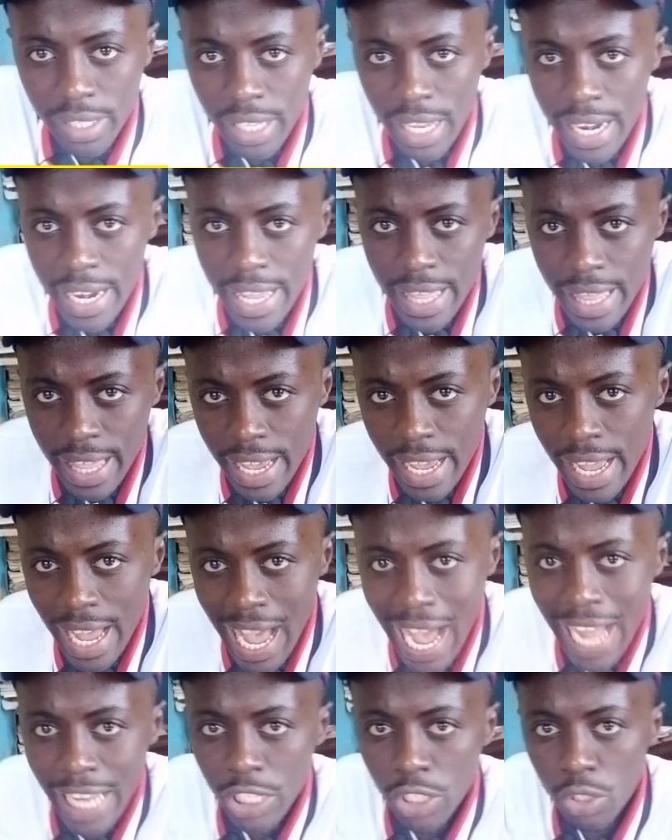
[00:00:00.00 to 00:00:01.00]
study the
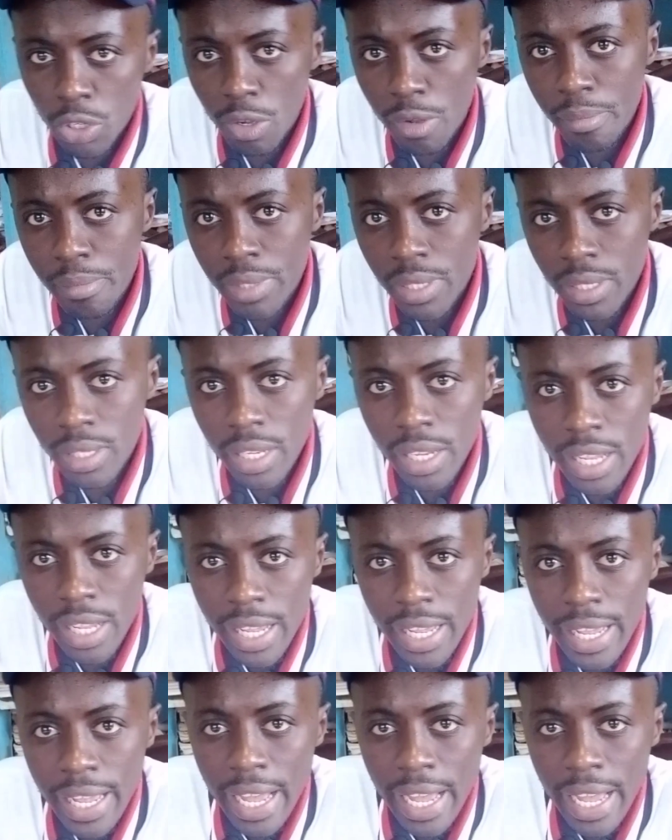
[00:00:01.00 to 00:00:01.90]
atoms